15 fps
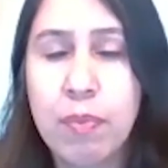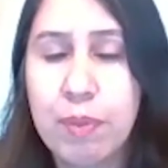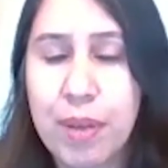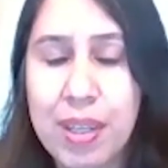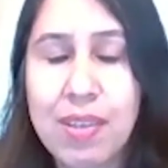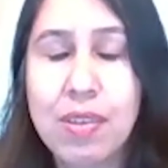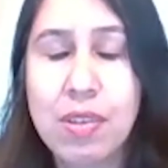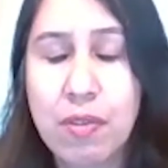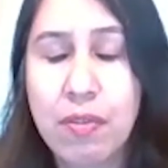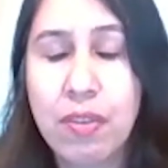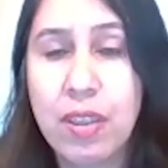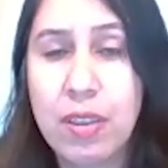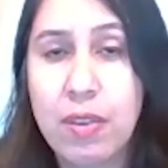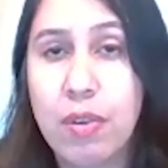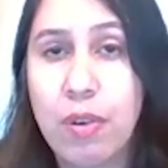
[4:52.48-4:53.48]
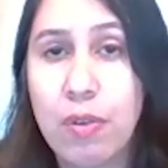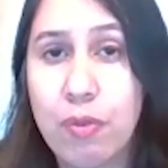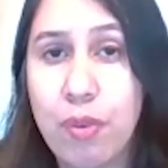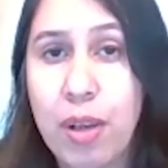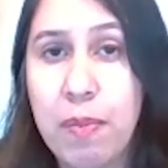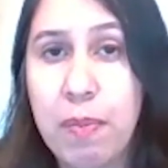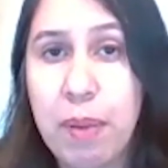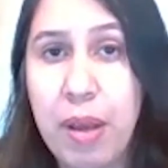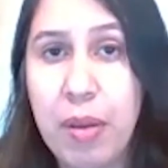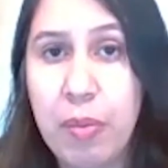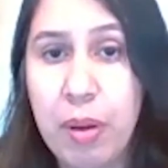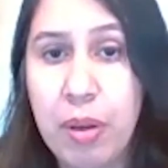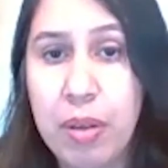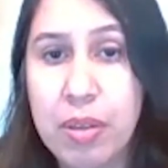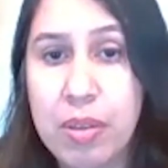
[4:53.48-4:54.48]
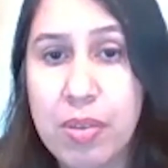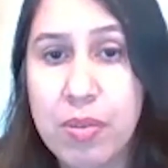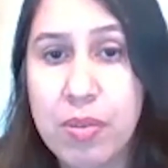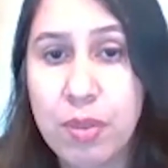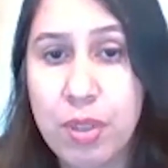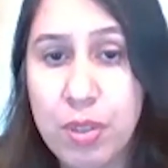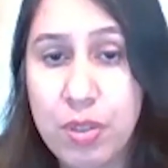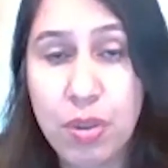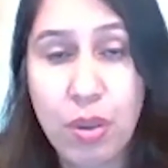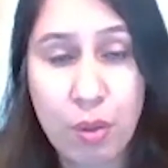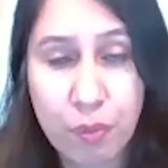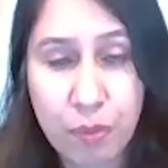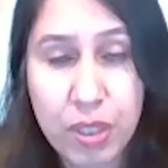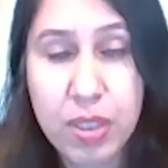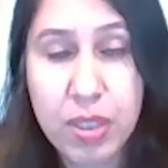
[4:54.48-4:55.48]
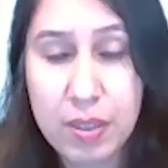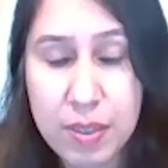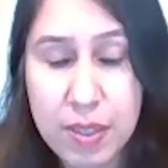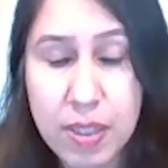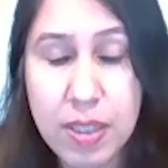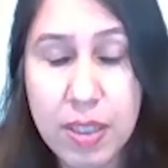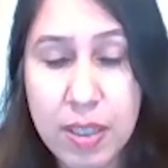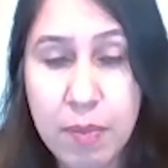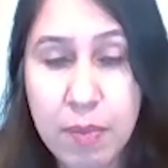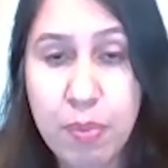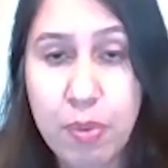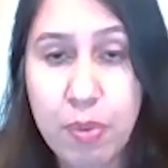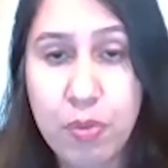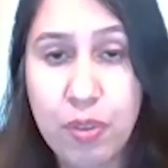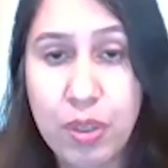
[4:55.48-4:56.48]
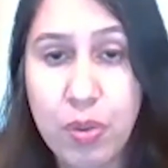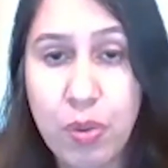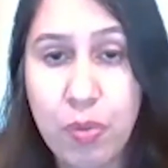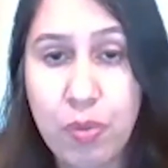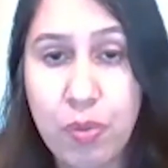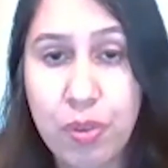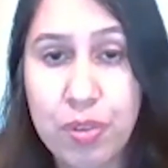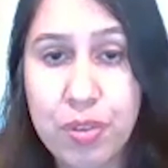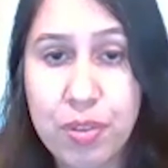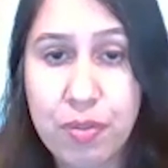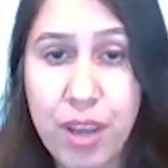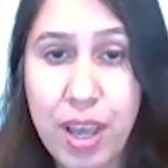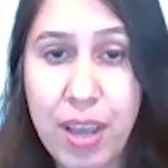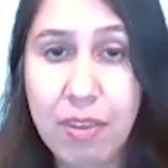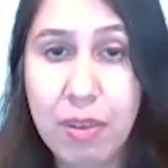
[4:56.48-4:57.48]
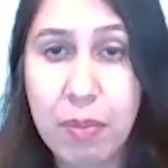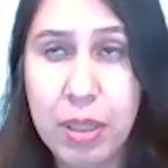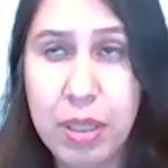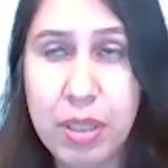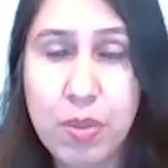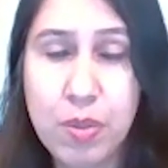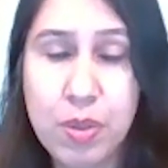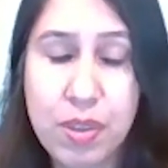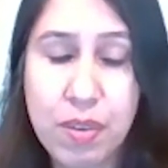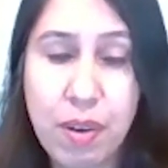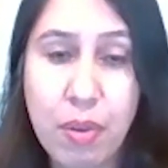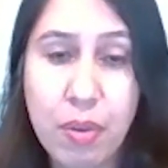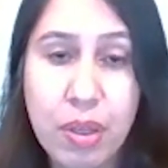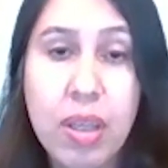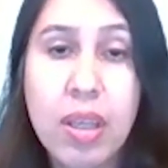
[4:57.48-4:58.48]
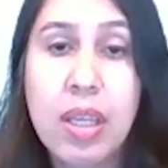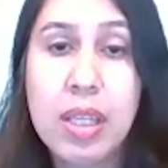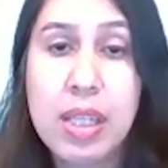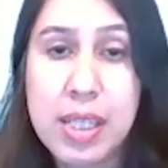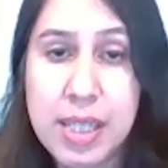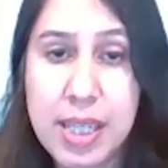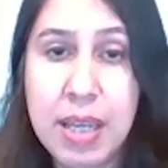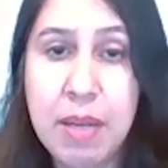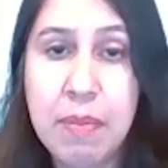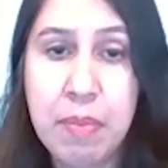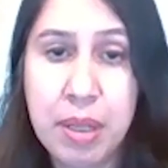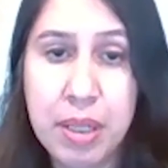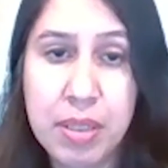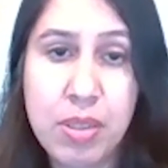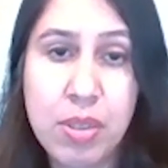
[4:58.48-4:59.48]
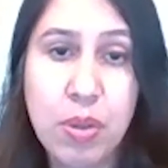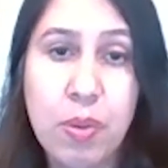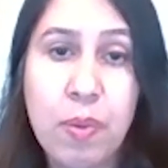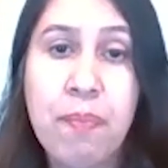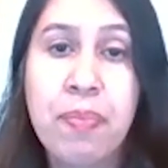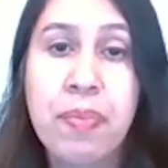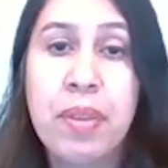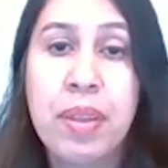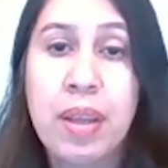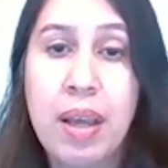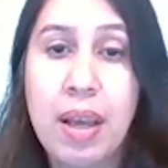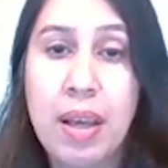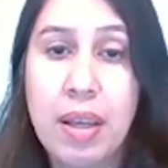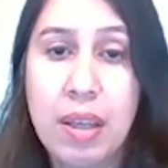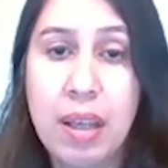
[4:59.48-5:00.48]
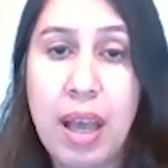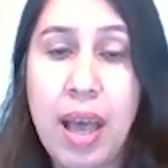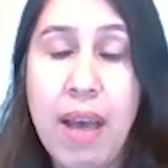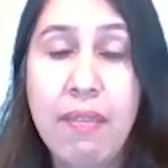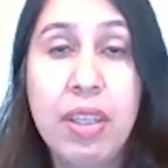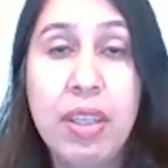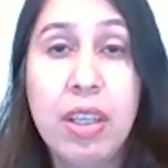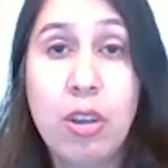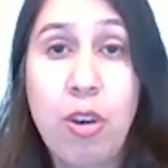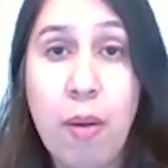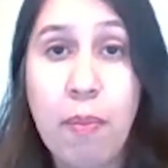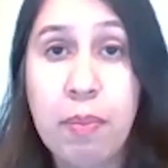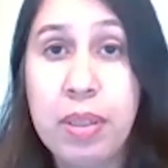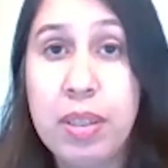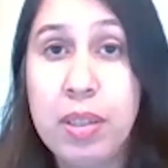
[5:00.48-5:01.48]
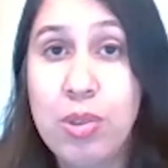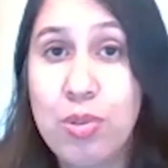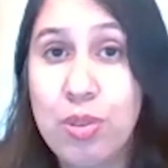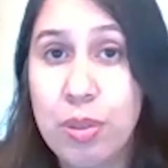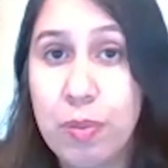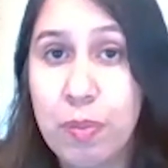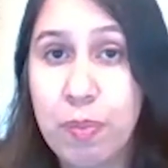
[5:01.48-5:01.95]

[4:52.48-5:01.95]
presence of either of one biomarkers, we did see an improvement in overall survival, but it was around 10 months. So having a combinatorial